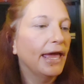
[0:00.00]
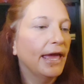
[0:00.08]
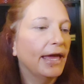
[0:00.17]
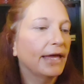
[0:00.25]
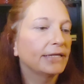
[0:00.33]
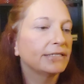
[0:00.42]

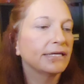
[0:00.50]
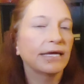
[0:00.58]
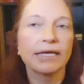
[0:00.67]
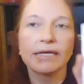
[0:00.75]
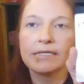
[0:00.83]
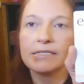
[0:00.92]
and
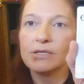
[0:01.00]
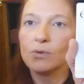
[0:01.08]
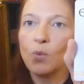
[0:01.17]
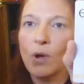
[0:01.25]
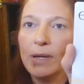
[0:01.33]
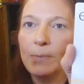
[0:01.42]
it's
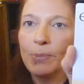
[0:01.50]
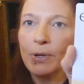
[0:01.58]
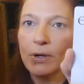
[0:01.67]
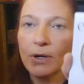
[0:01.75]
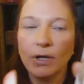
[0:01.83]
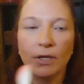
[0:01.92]
in white
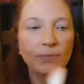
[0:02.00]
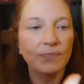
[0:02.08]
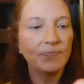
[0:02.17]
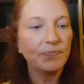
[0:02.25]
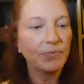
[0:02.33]
pearl.